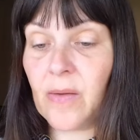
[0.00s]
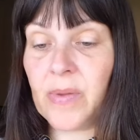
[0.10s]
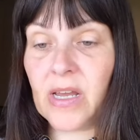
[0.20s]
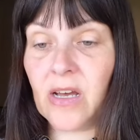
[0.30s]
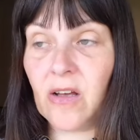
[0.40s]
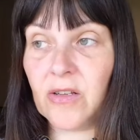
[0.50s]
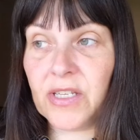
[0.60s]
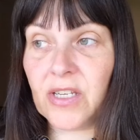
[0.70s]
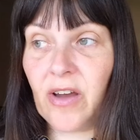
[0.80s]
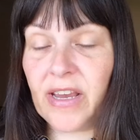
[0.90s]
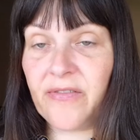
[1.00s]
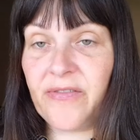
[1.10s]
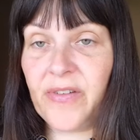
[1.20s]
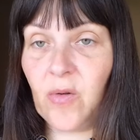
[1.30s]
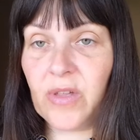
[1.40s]
because I can
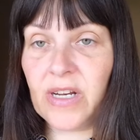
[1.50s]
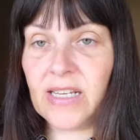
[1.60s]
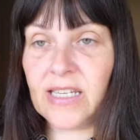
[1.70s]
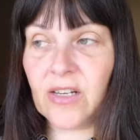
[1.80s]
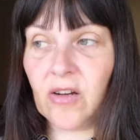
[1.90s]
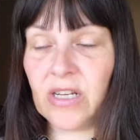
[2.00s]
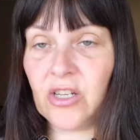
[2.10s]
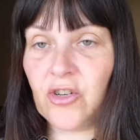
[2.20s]
feel that it's starting to